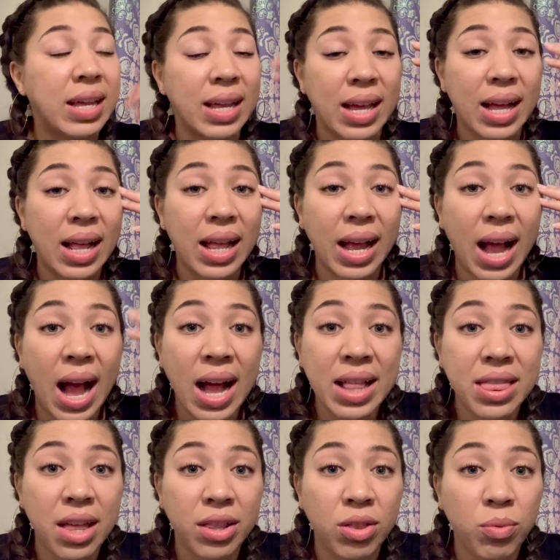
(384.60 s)
I
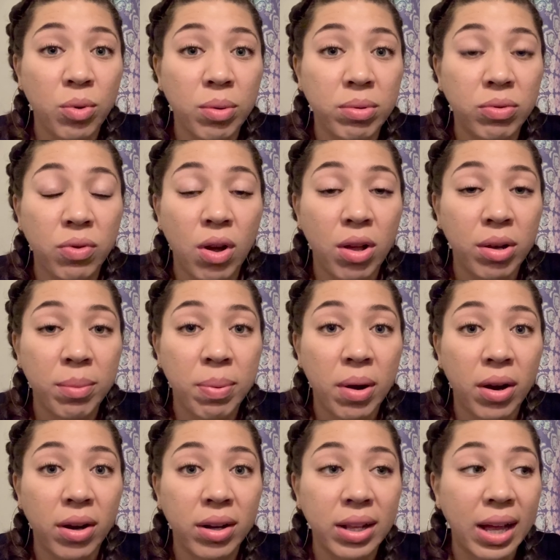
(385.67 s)
thought the world was falling
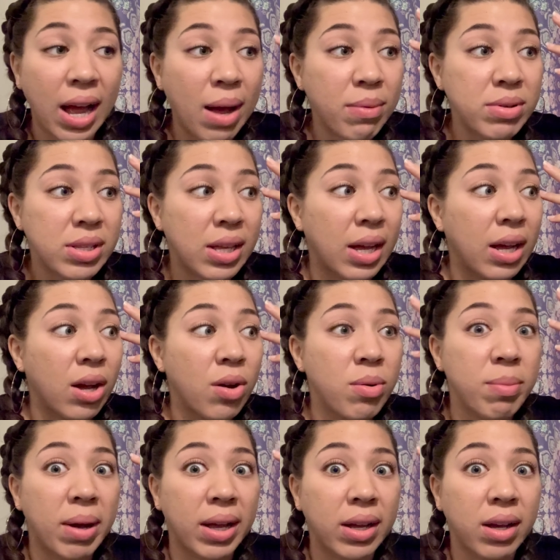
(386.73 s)
apart. Like, I was like, oh
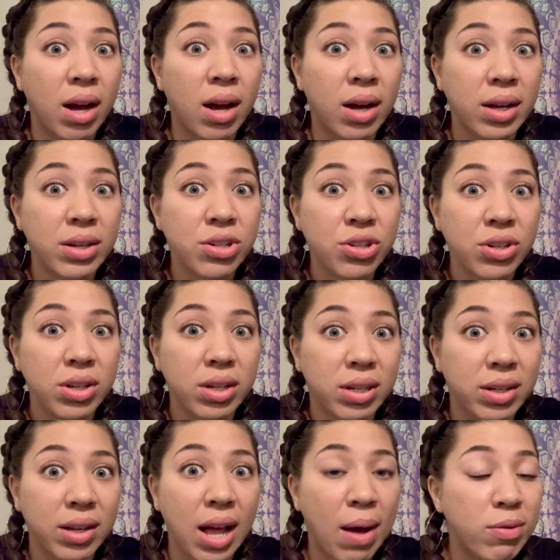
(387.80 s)
my gosh.
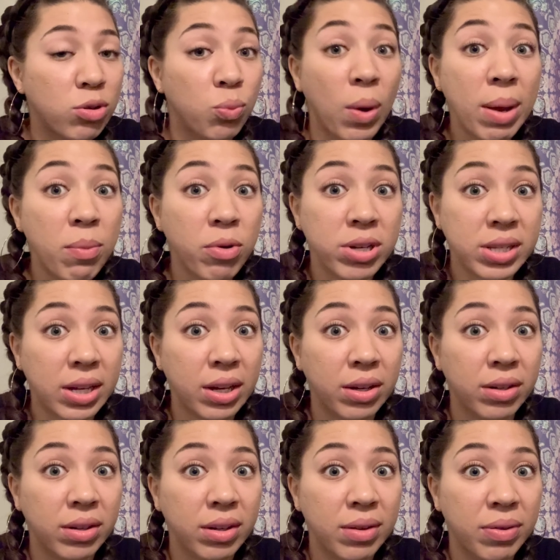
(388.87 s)
I was way more
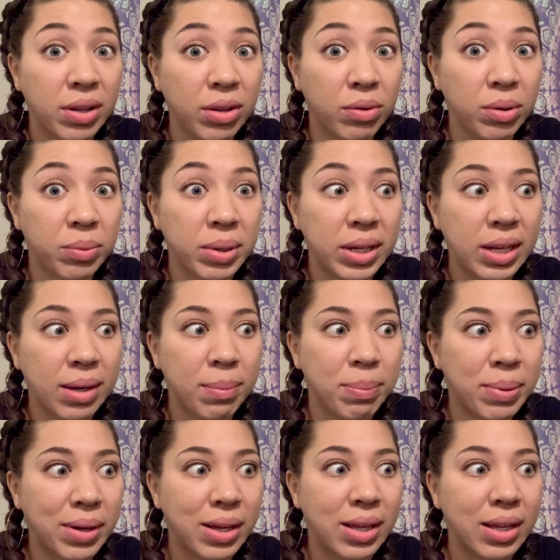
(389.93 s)
scared of Hillary winning.
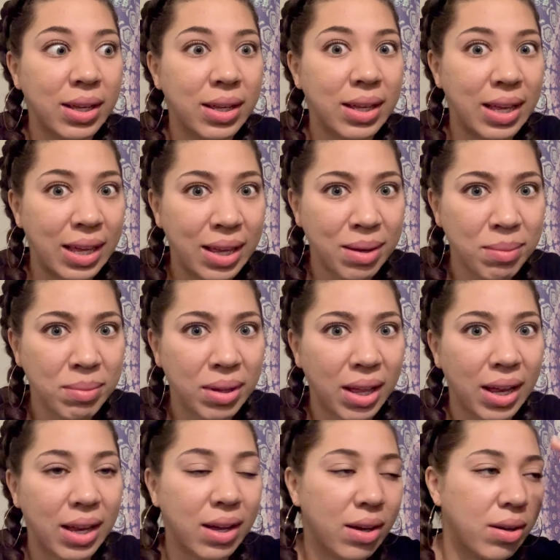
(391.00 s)
But him,
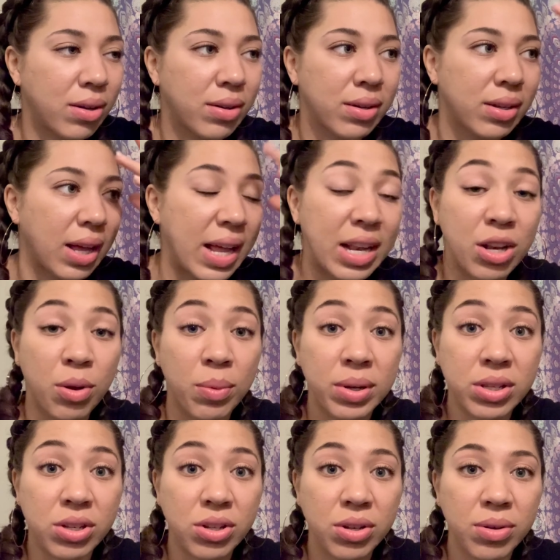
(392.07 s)
like, I didn't know what to do.